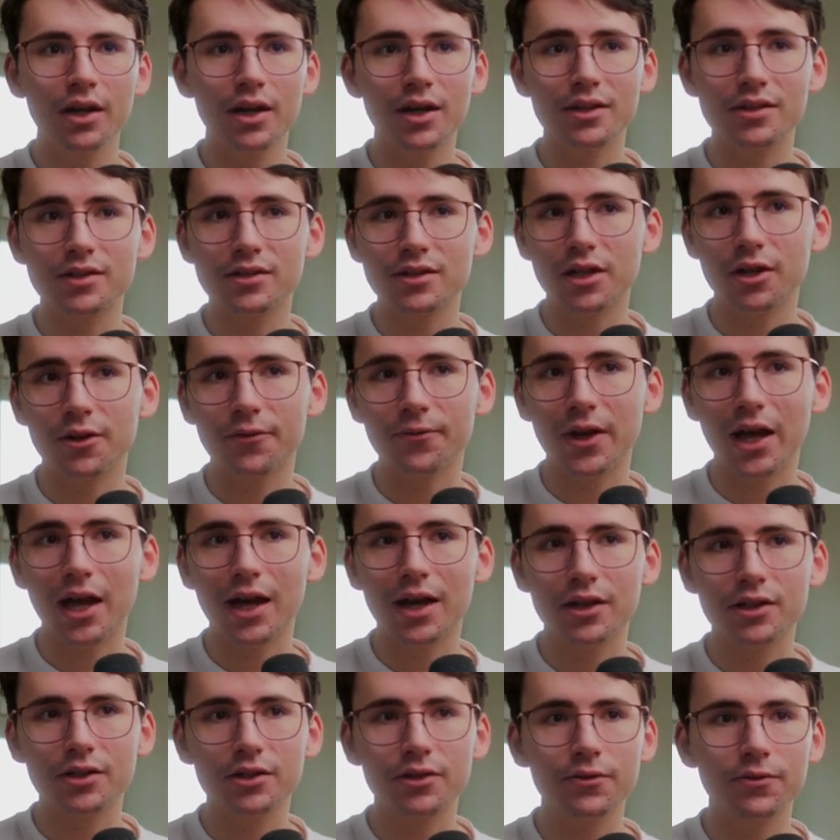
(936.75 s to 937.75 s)
Instead of
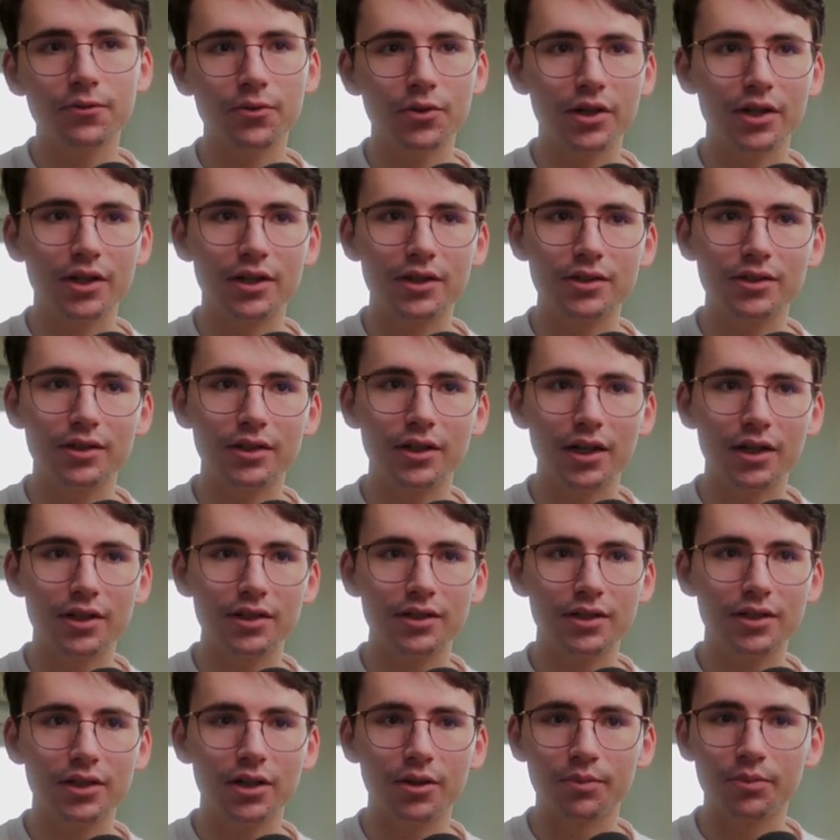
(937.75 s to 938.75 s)
active, we're going to
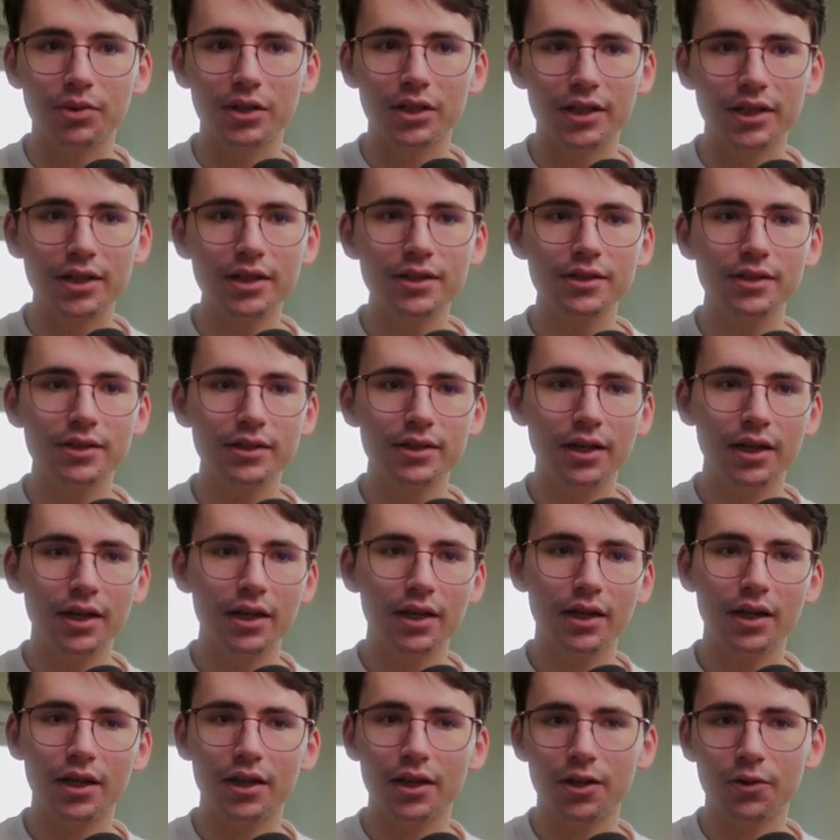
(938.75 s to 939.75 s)
select complete,
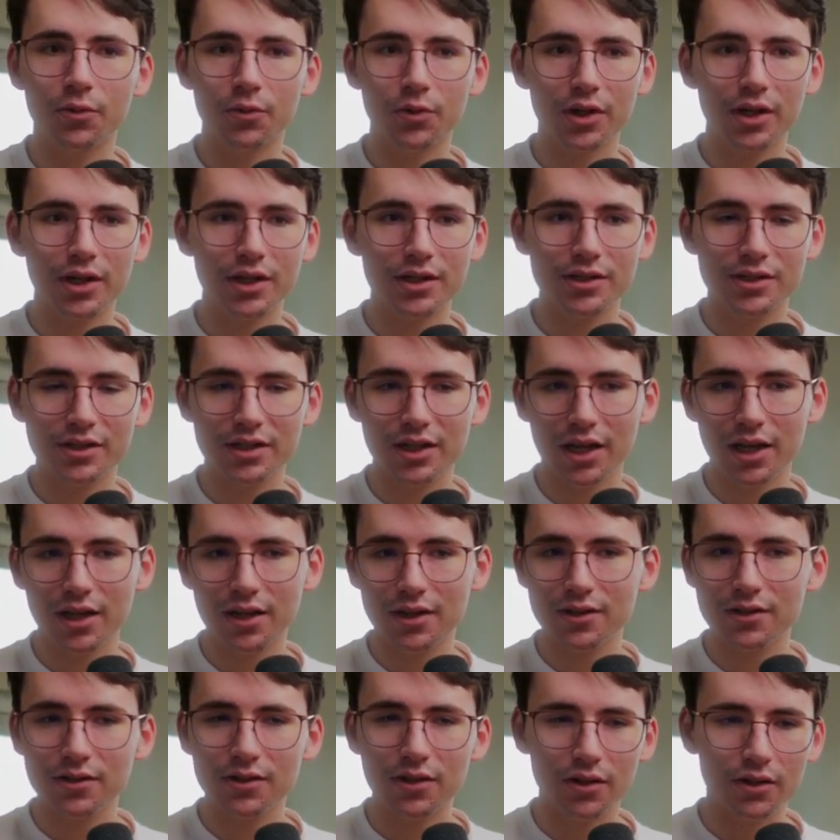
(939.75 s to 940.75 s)
and then we're going to
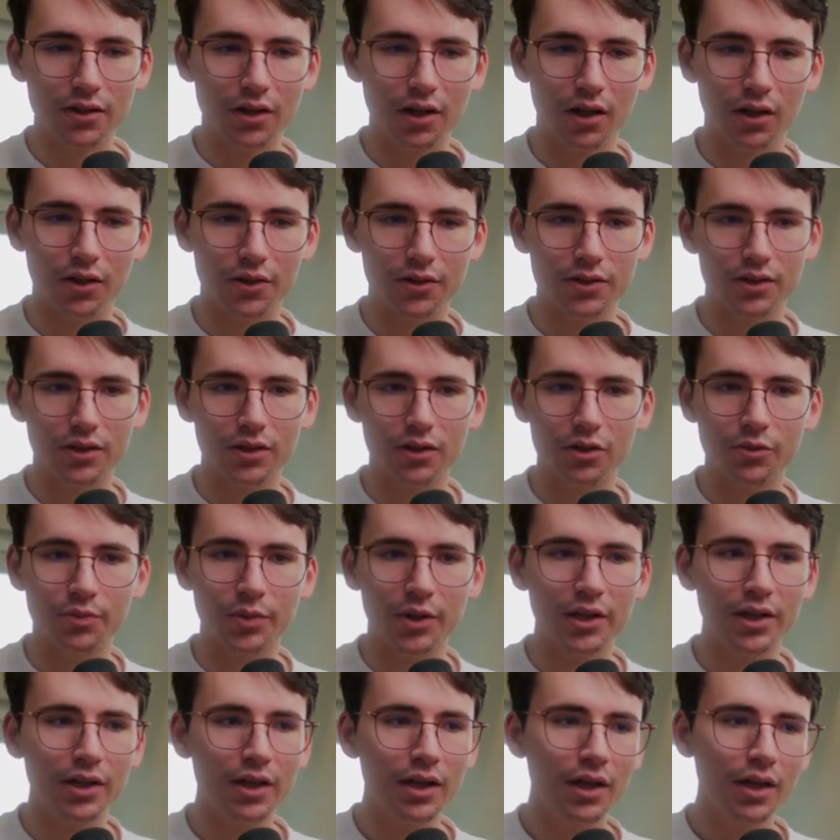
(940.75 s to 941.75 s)
change our colors a little
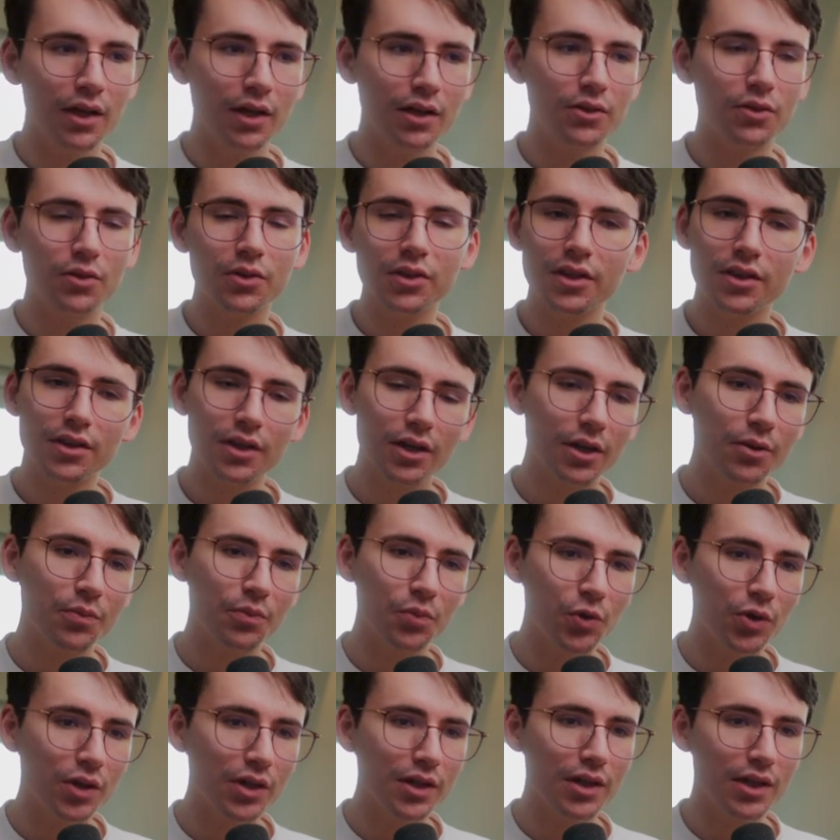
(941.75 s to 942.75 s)
bit. The only thing
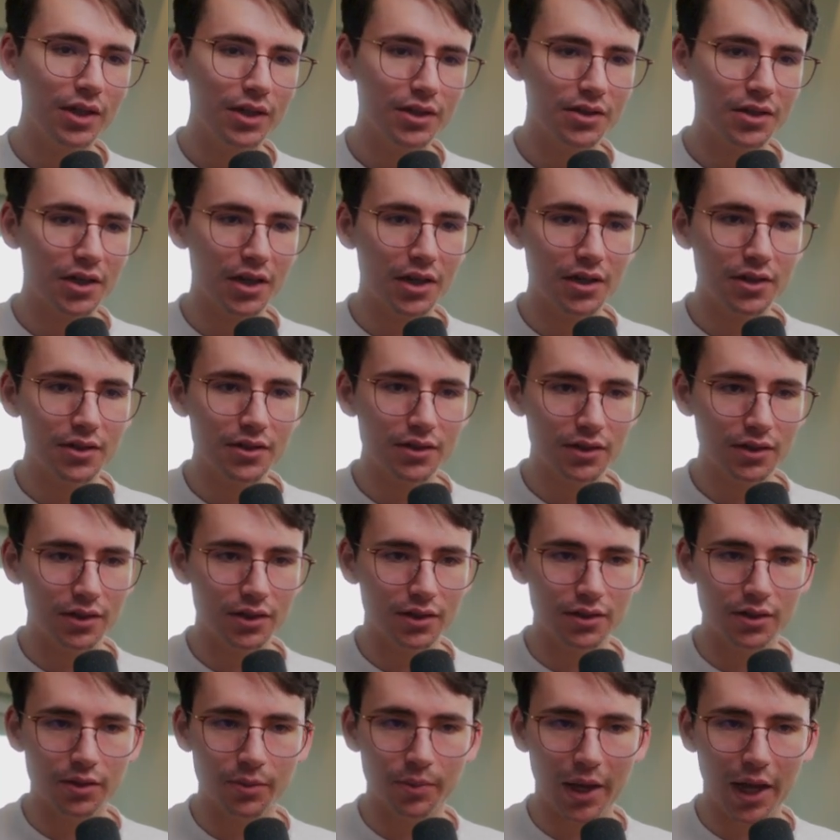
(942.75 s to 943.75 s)
I'm really going to change
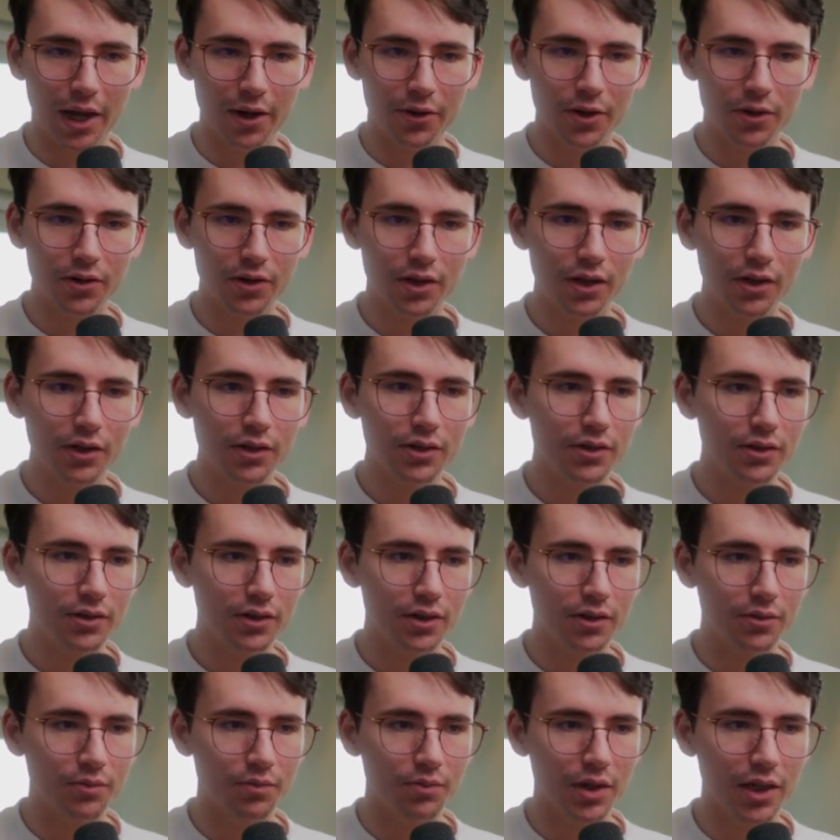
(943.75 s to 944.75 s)
is the background color
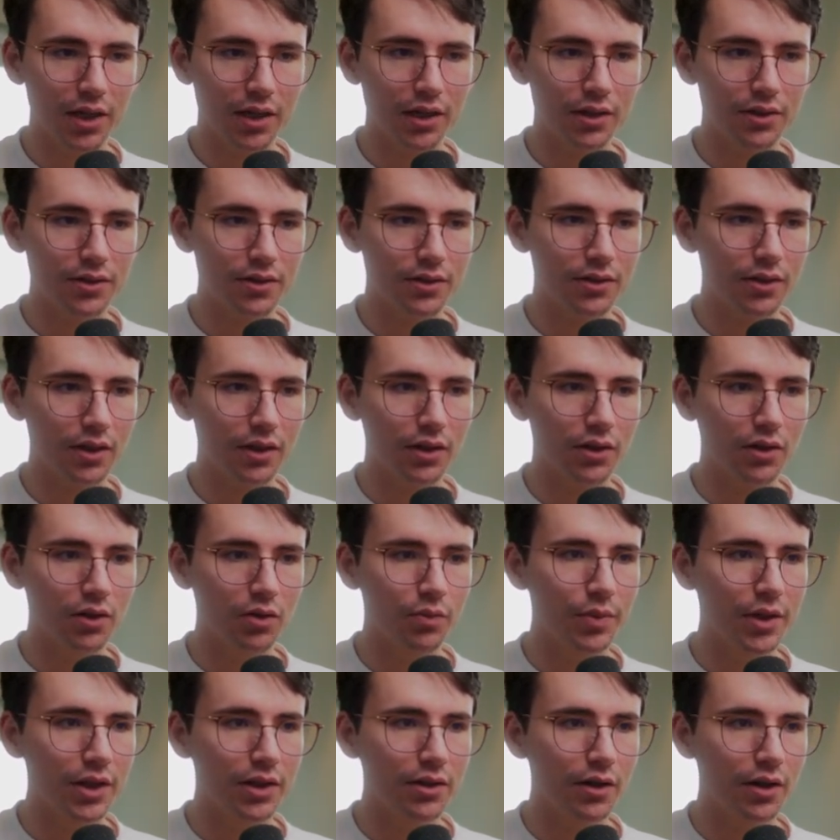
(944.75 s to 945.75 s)
and make it just a
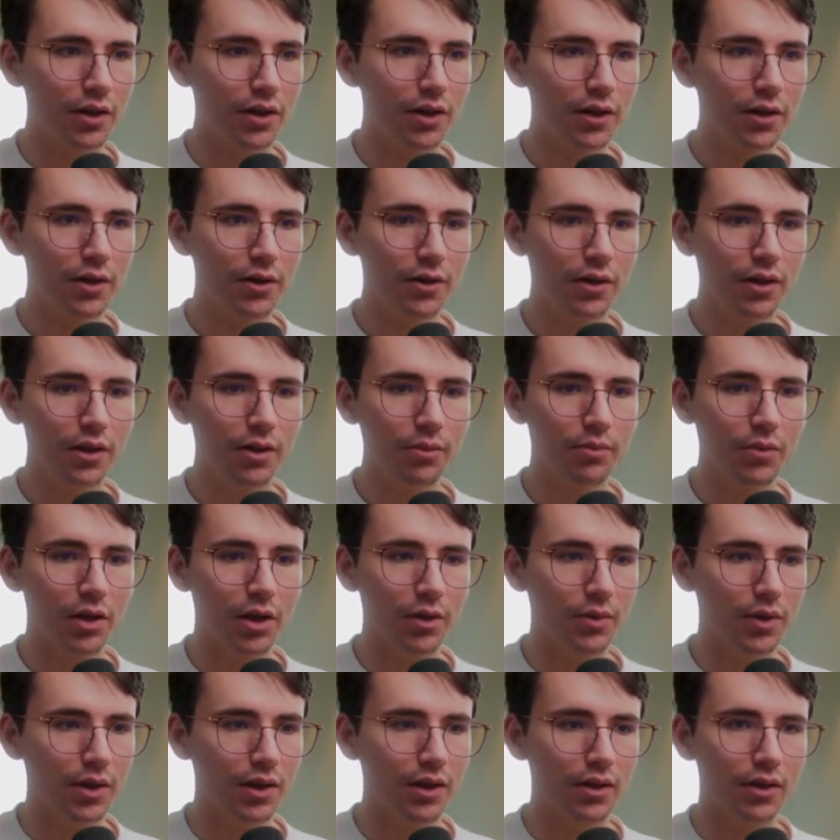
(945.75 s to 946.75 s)
little bit darker,
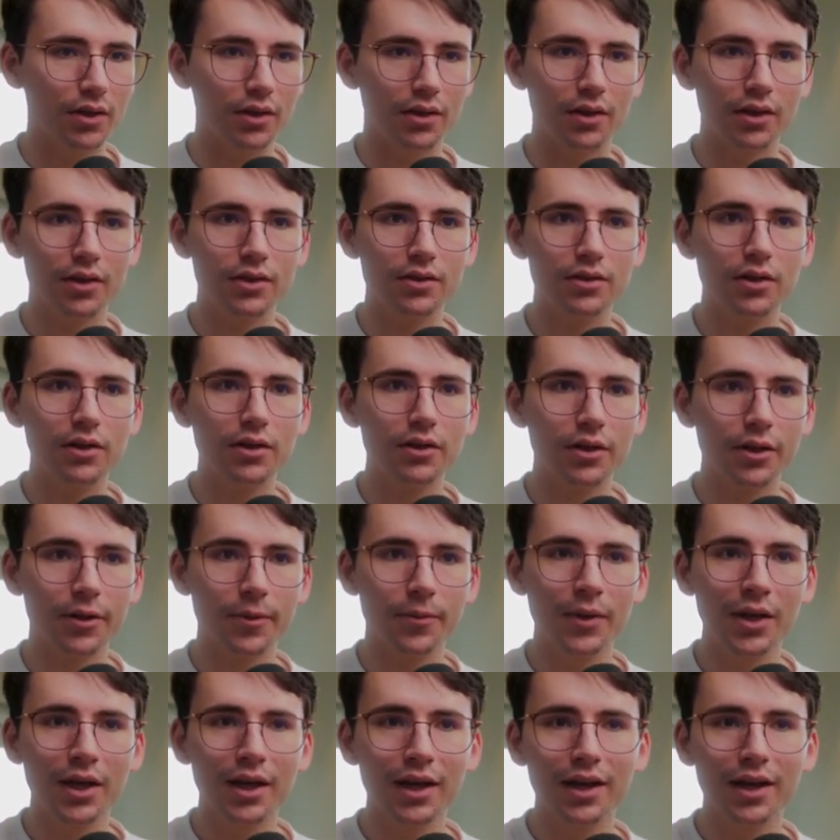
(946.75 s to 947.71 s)
maybe this dark.